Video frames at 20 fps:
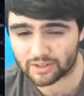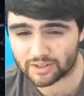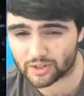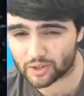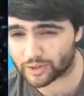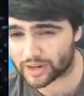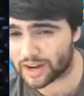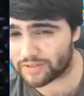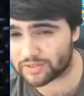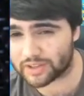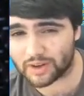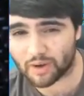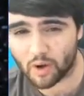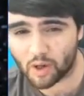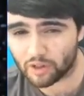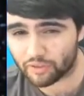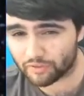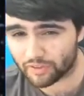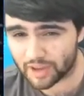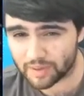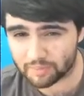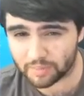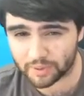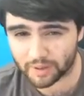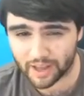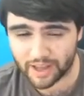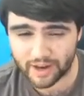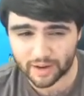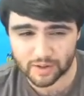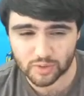drafting Hall of Fame
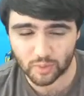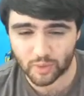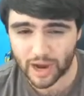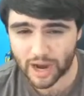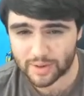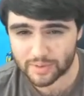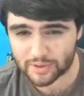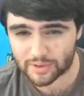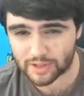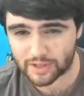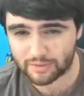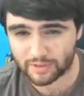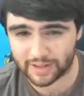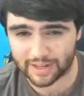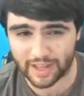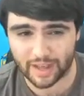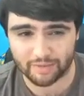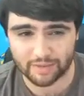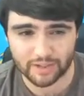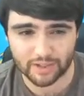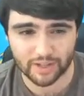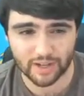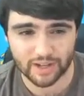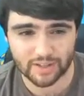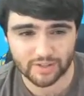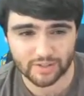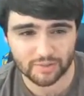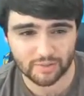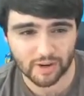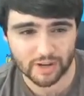players, wide receiver Calvin
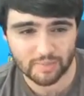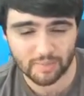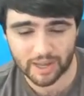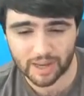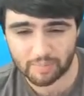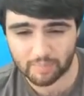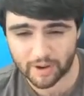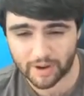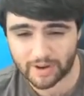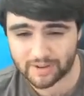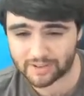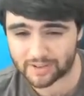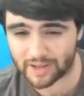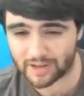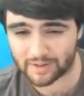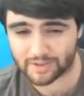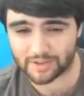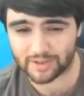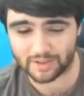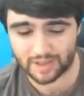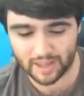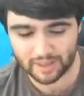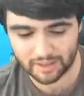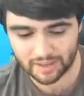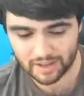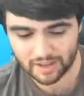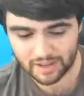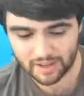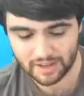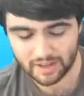Johnson, running back Barry Sanders, and then
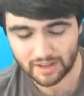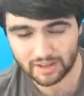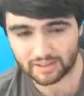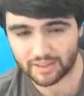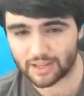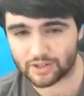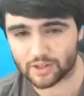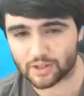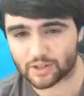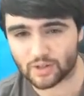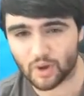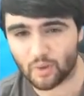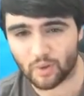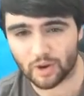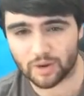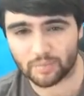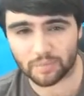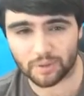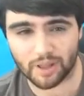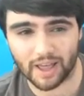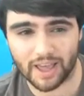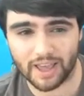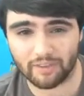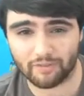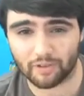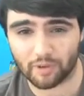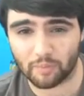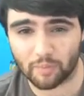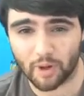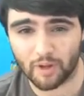they just don't want to play
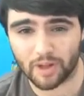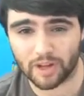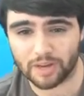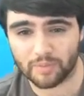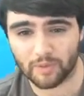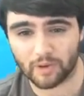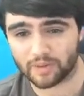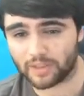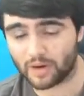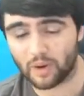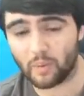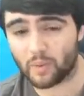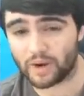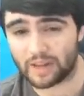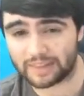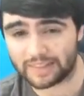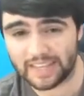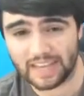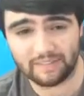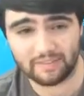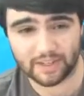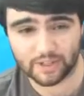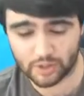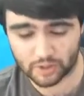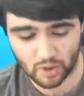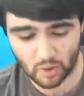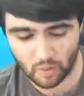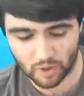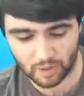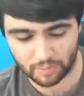football anymore. They don't want to leave. They
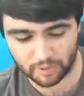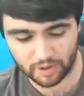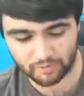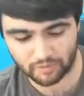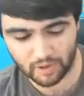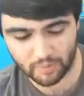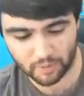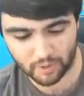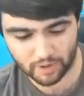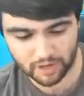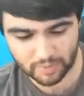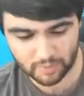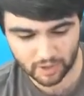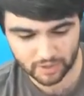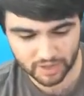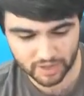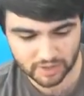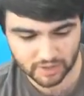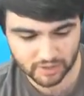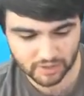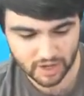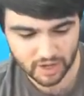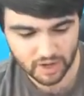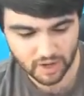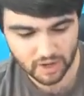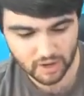just don't want to play football anymore. They just,